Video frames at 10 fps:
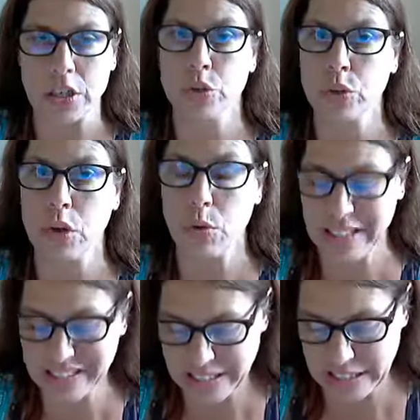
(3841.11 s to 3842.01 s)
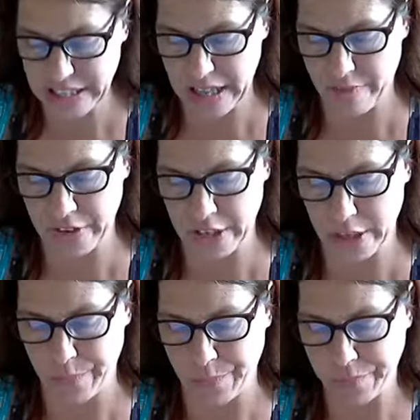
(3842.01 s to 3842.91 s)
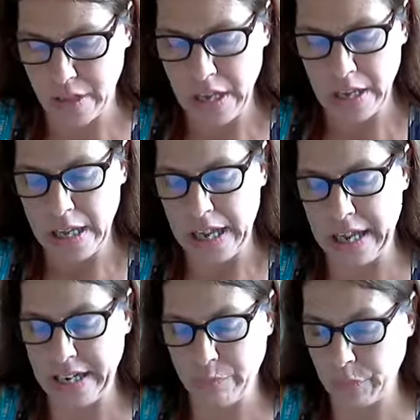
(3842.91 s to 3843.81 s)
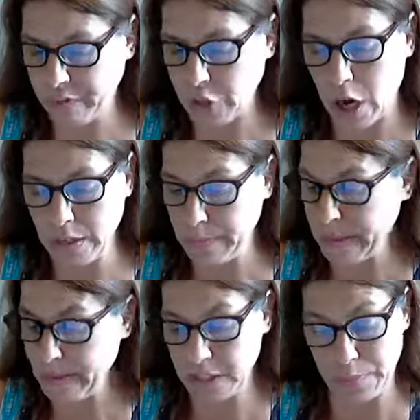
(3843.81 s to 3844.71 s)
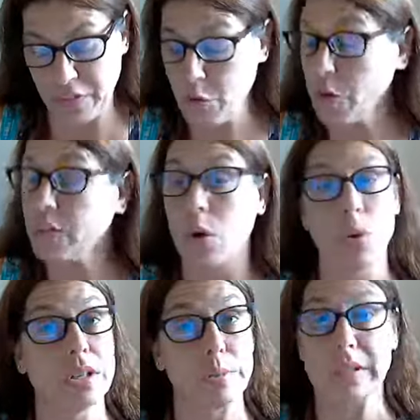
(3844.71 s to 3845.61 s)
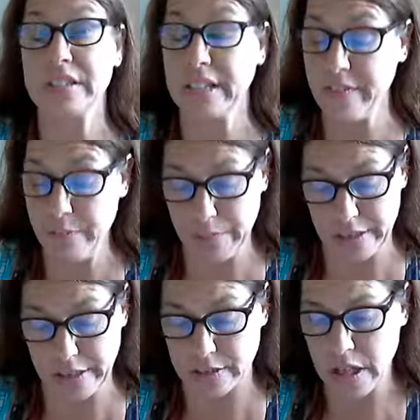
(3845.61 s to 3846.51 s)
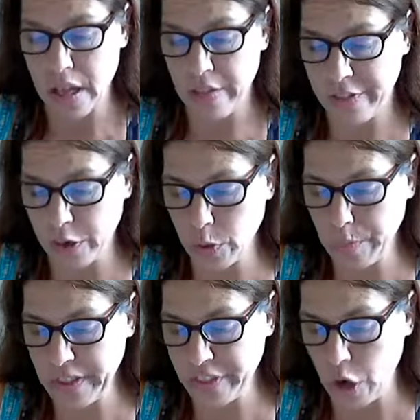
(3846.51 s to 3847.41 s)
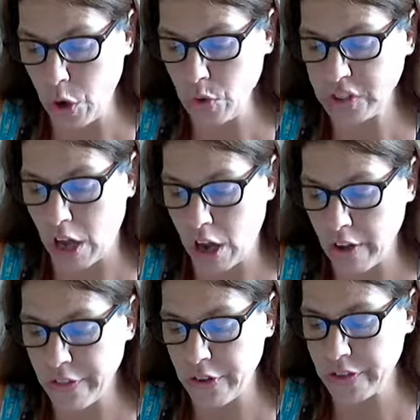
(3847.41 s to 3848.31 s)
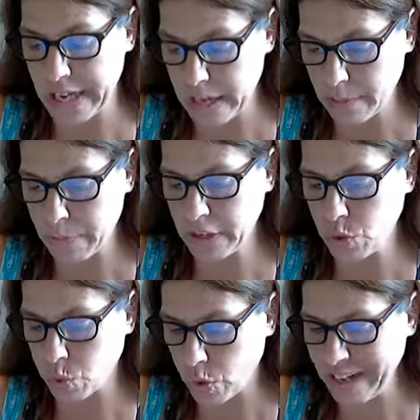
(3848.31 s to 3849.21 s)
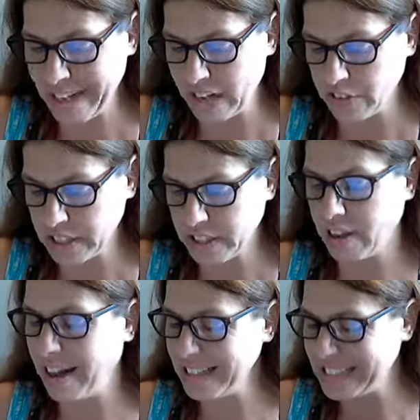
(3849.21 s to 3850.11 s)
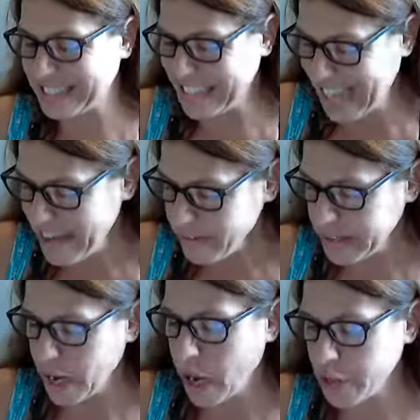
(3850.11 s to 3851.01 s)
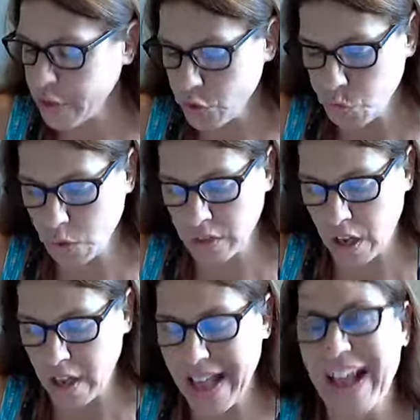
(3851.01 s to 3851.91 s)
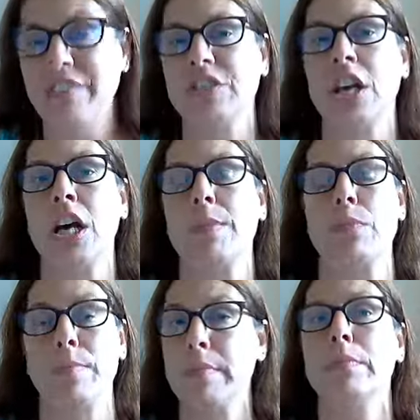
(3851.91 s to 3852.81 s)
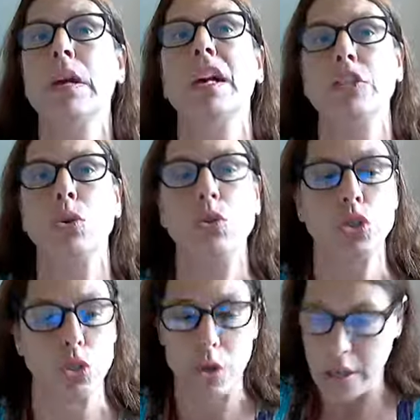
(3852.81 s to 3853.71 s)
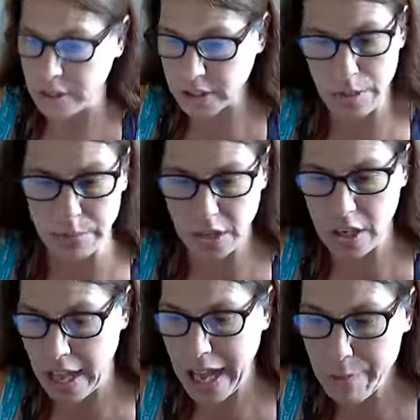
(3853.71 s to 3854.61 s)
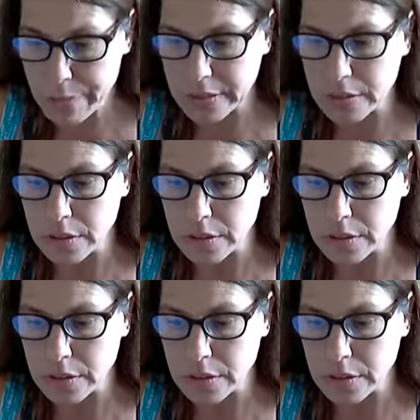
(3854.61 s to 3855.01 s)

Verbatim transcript: You can go listen to that video. And we've talked about this before. The Holy Spirit's given me this. There will be those on their deathbed crying out to God, save me. Others will not have time. Remember, I told you, something's going to happen.